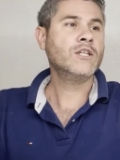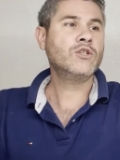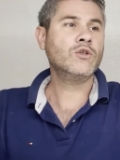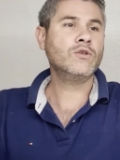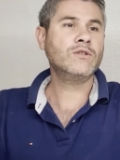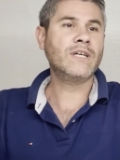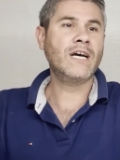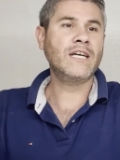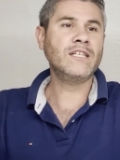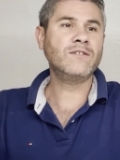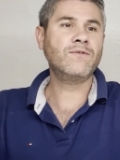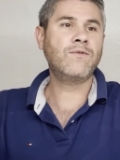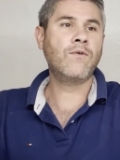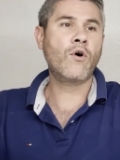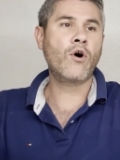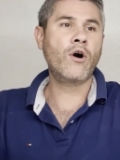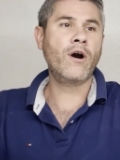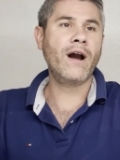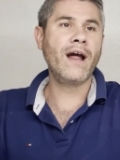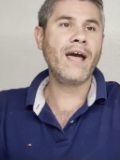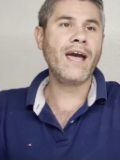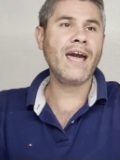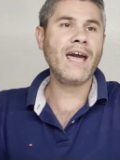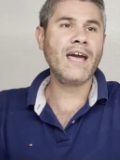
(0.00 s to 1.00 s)
2 times
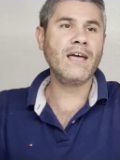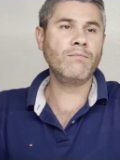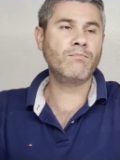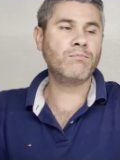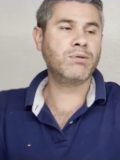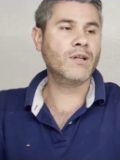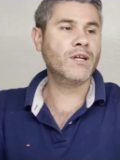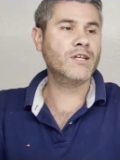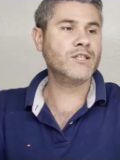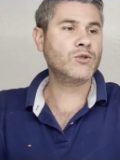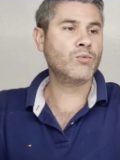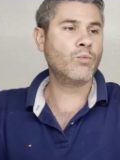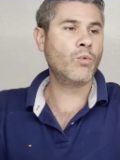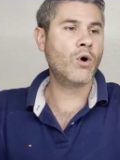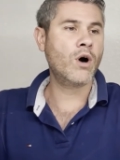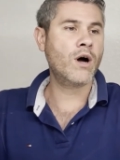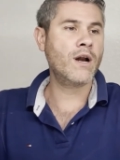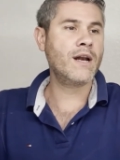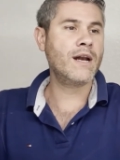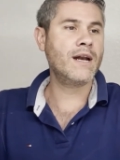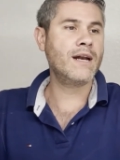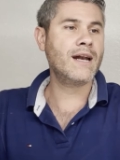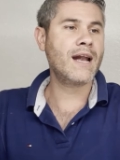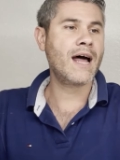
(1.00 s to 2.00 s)
4, 8, plus
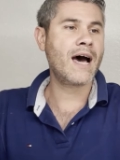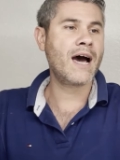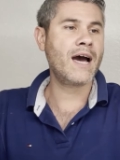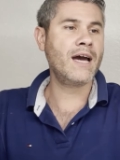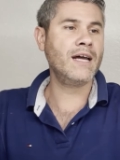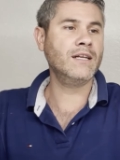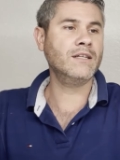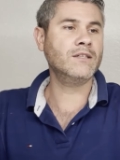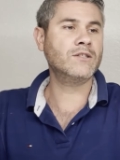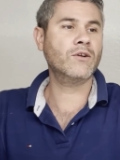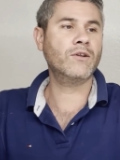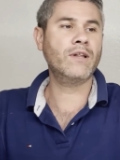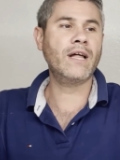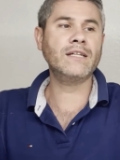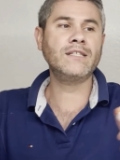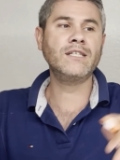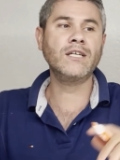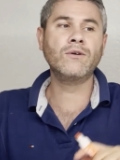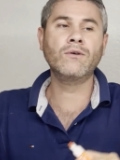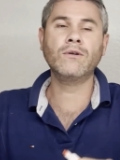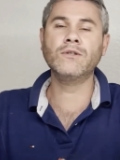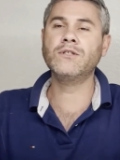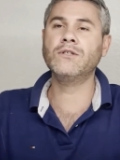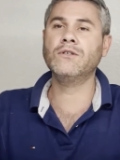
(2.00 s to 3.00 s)
1, 9. So that's
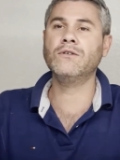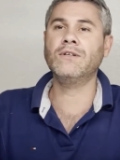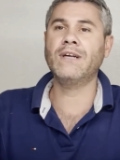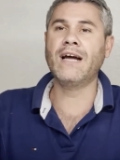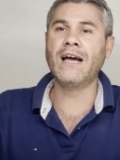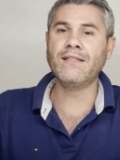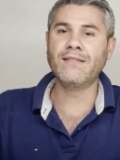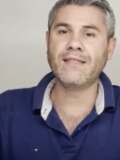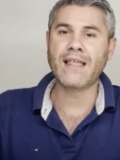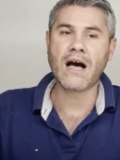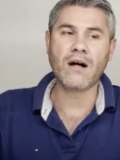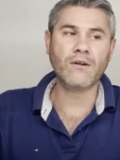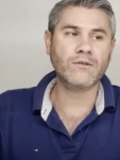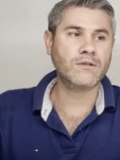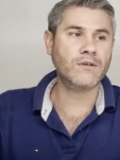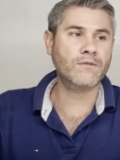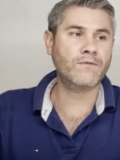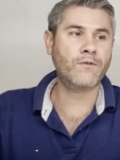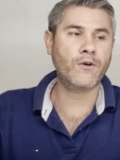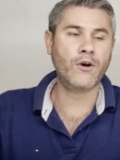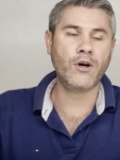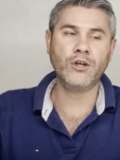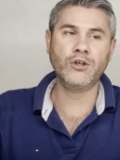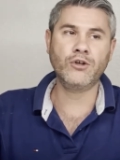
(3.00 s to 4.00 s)
equal to
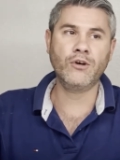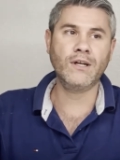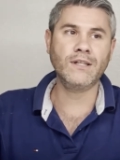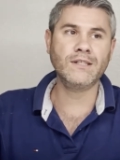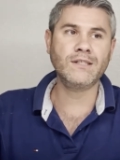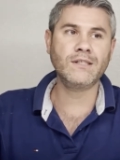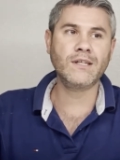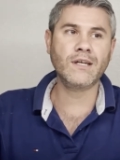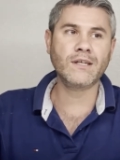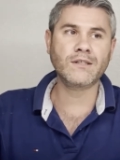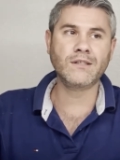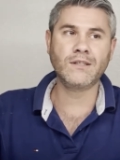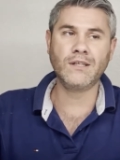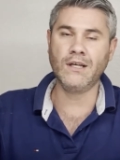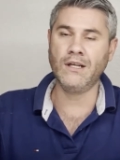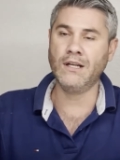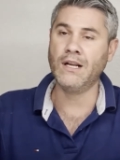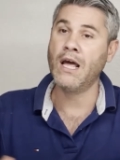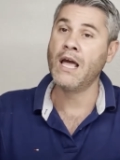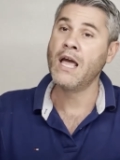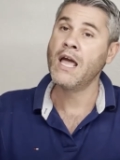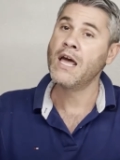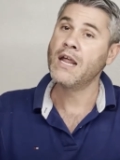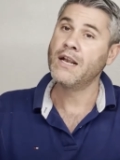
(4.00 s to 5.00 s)

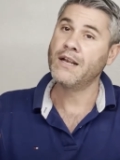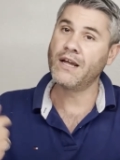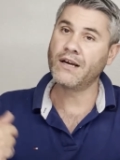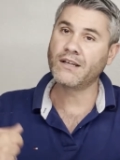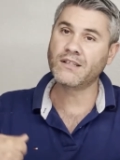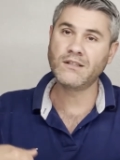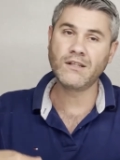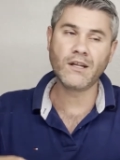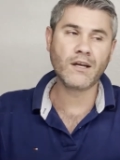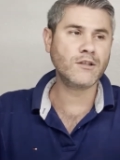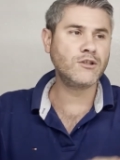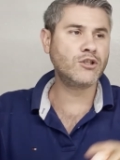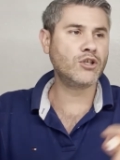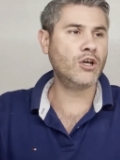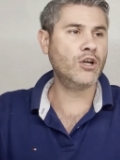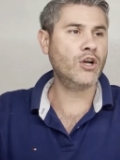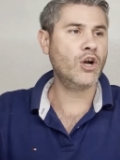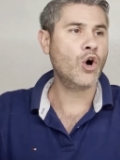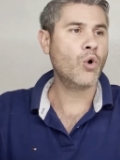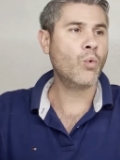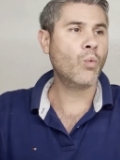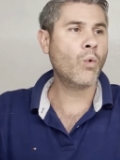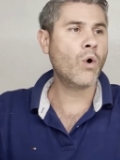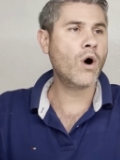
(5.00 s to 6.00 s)
9,416. Next
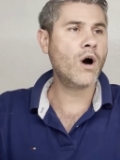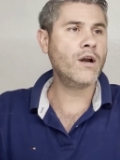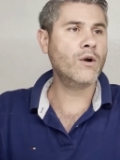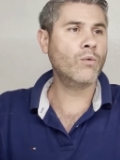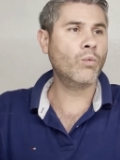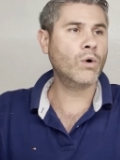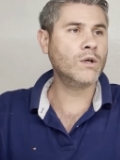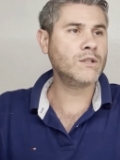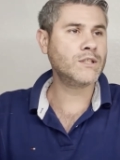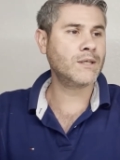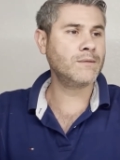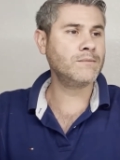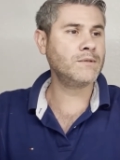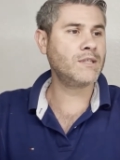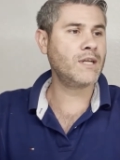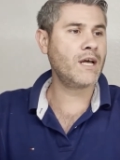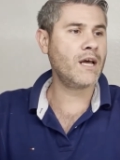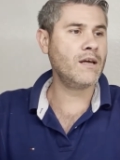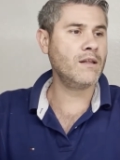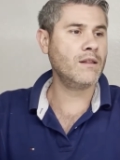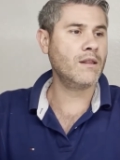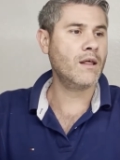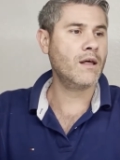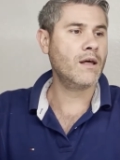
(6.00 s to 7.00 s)
digit, 1. 1 times
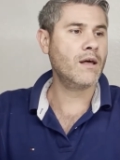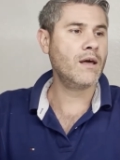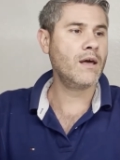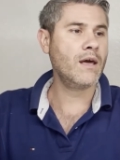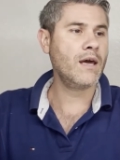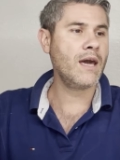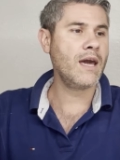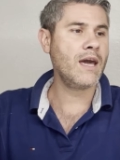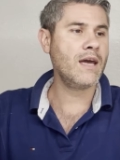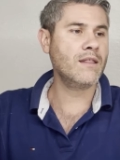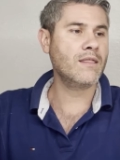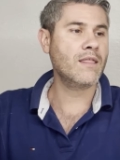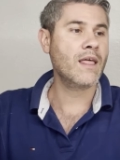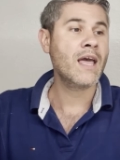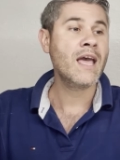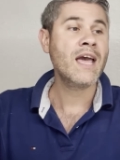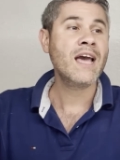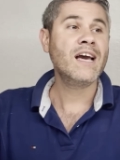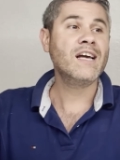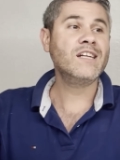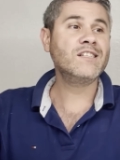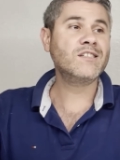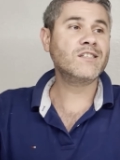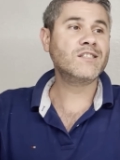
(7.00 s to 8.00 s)
8, 8
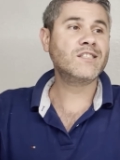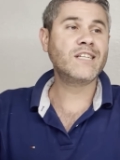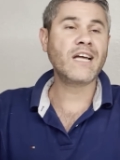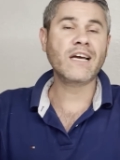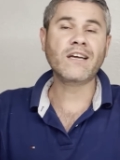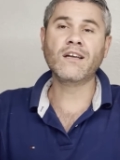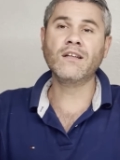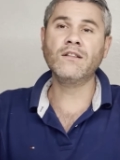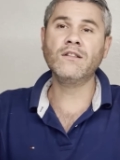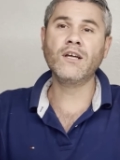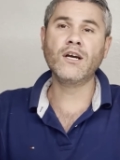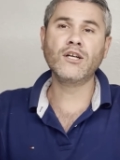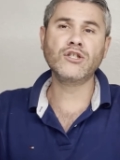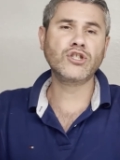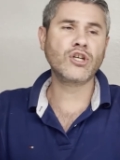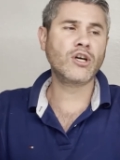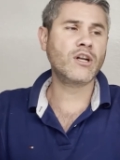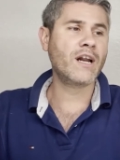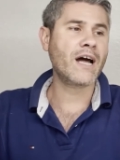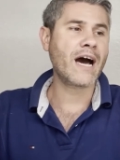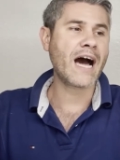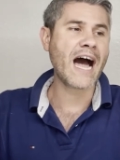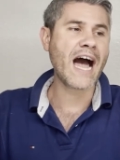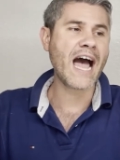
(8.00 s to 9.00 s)
is the second
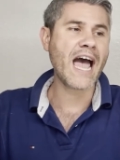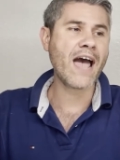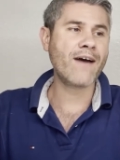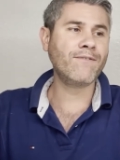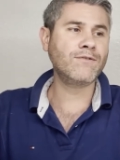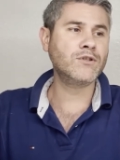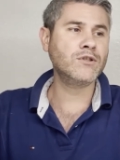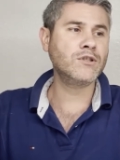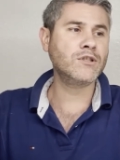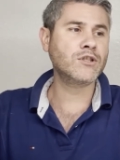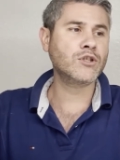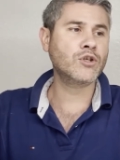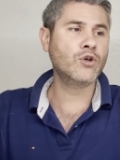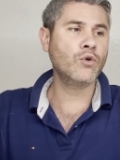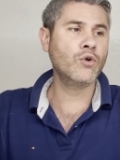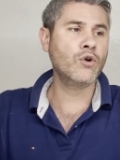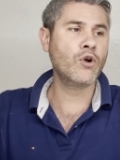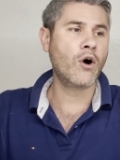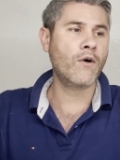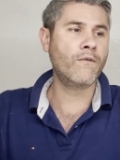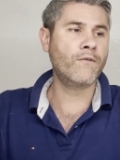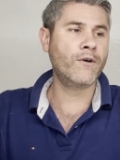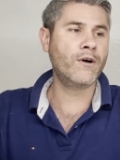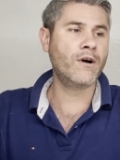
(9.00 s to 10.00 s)
digit. I have to scoot
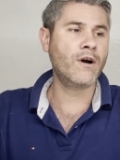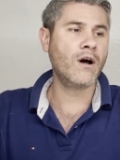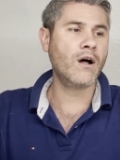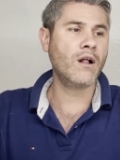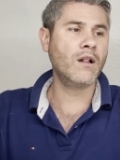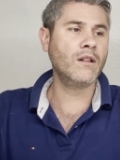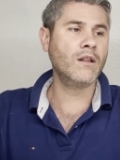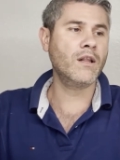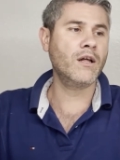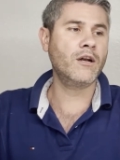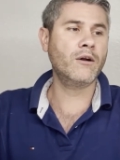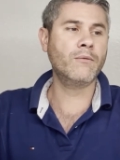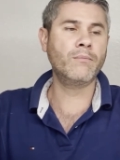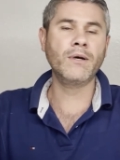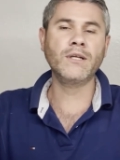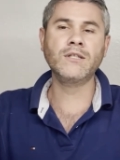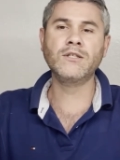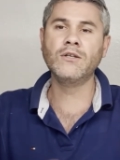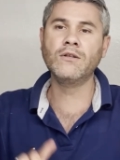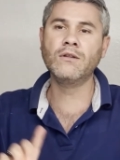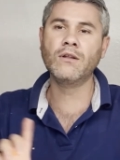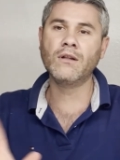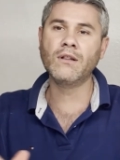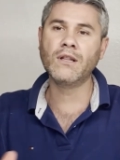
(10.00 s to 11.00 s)
over a little bit
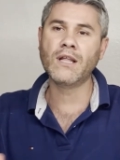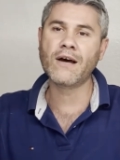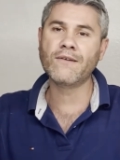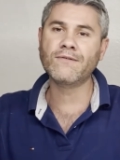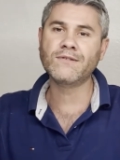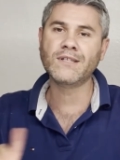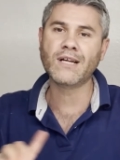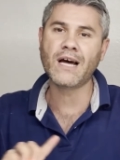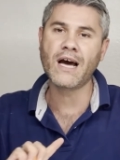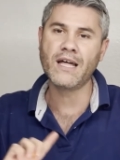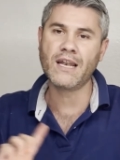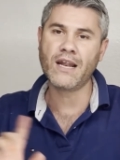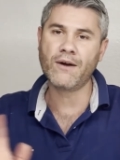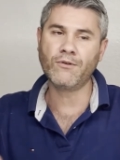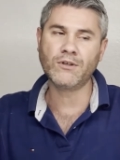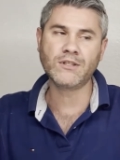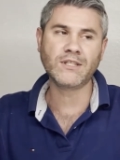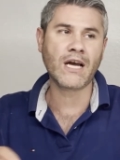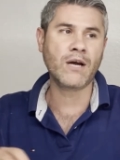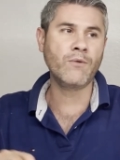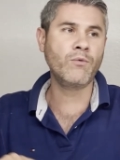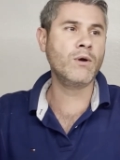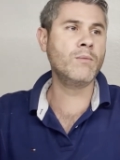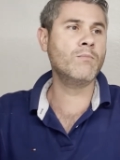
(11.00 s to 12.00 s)
to the left side every
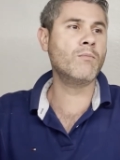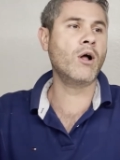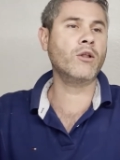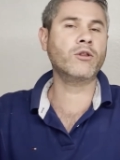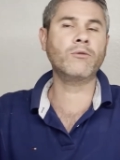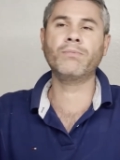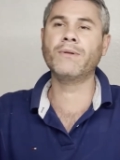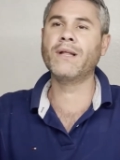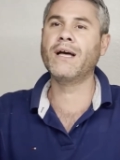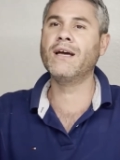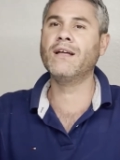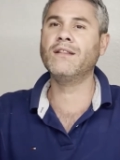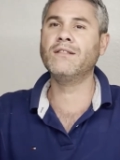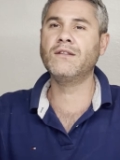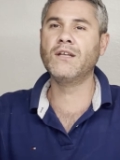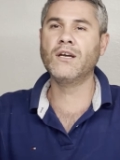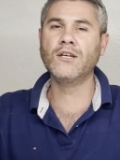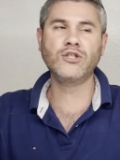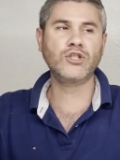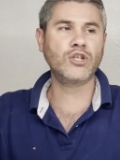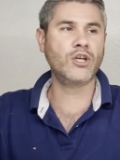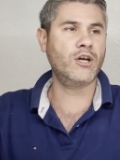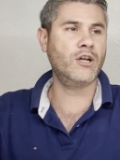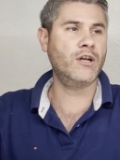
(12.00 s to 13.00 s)
time we multiply a
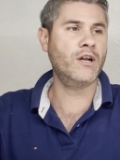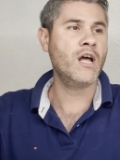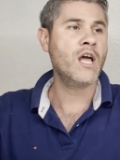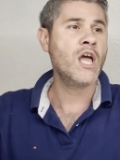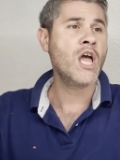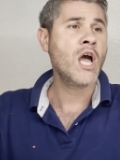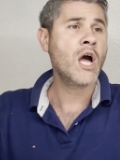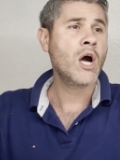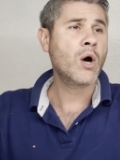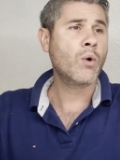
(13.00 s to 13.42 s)
digit.